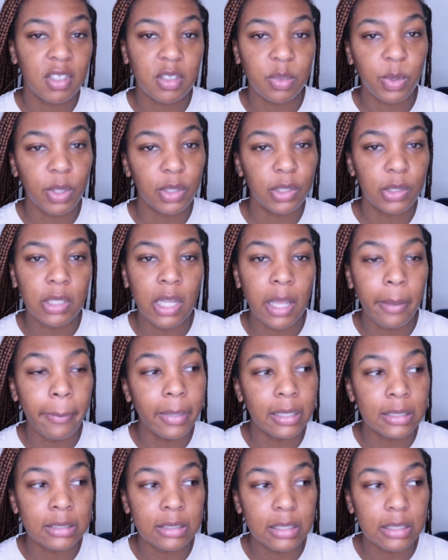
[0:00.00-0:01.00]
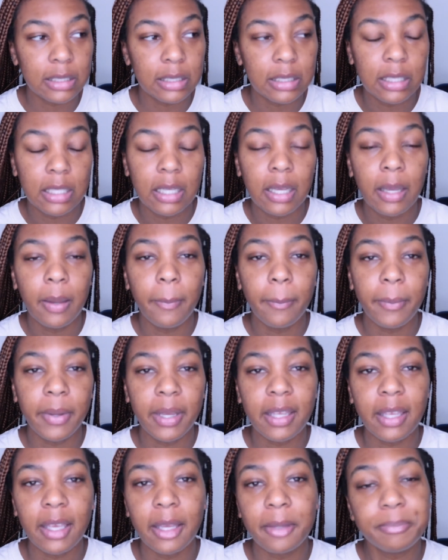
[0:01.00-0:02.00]
We don't do that mustard,
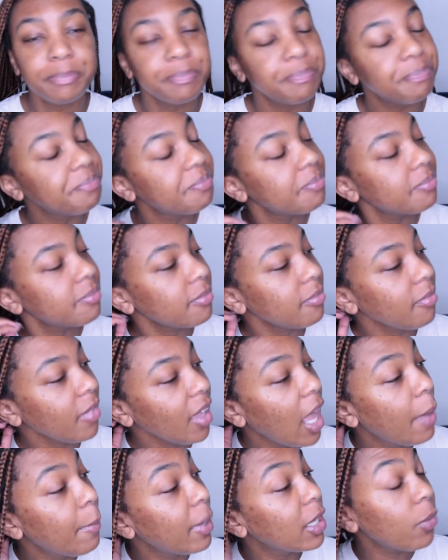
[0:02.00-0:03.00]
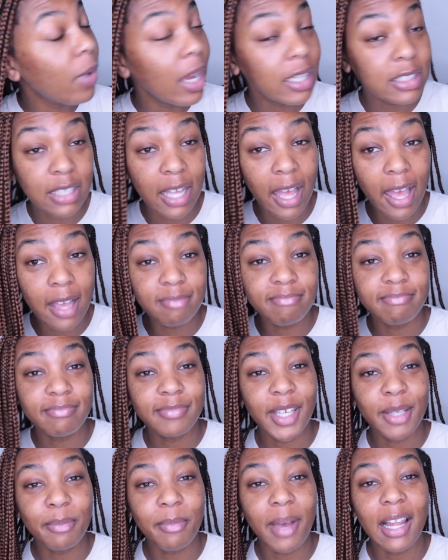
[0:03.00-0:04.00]
but yeah, I'm about to watch that
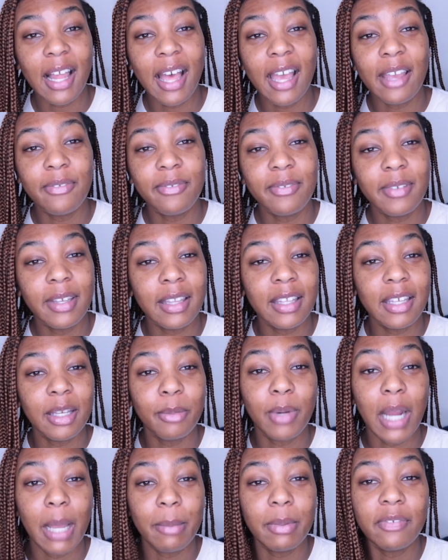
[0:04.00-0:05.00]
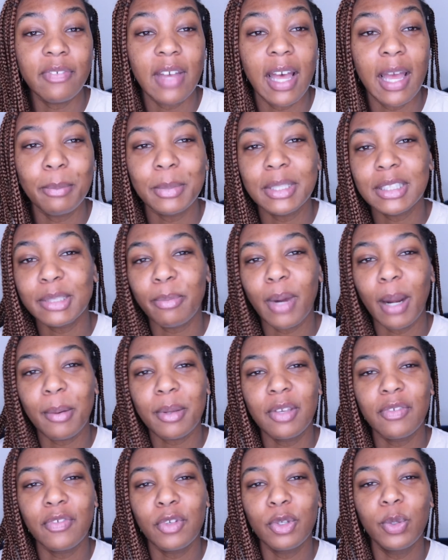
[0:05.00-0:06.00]
and get my life, and then probably find me some
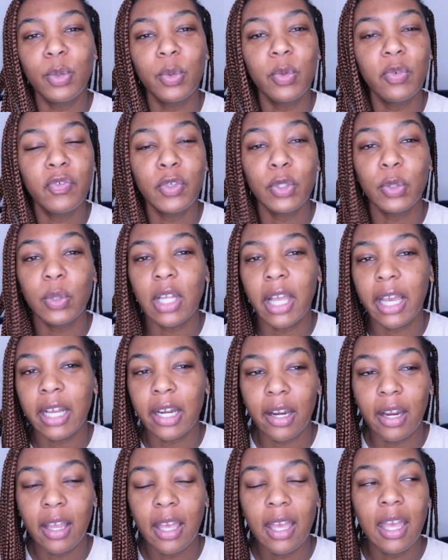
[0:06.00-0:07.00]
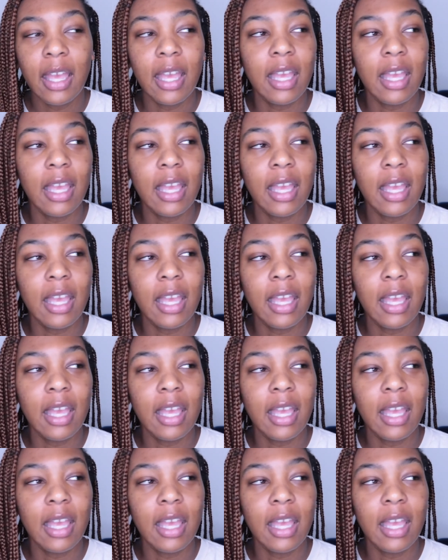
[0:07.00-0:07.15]
barbecue food later.